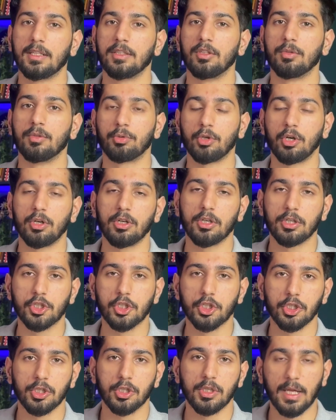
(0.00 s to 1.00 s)
Your product
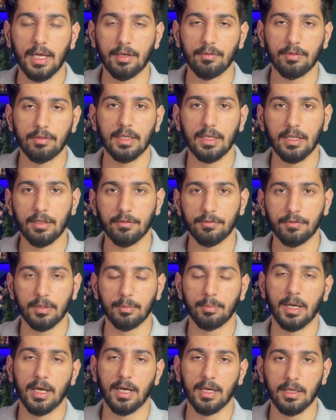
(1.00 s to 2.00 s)
should have enough
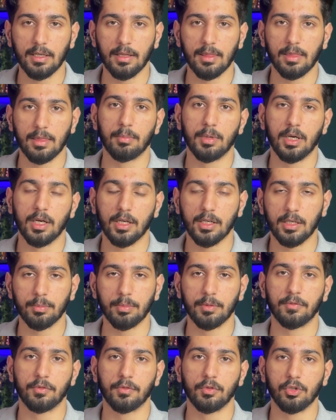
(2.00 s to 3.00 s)
demand in the market
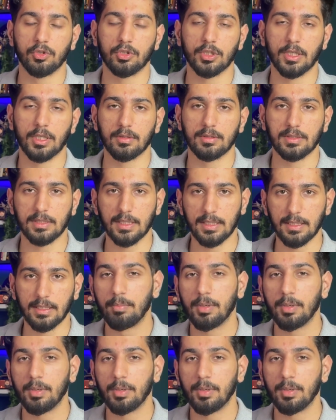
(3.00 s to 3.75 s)
before you try to sell it.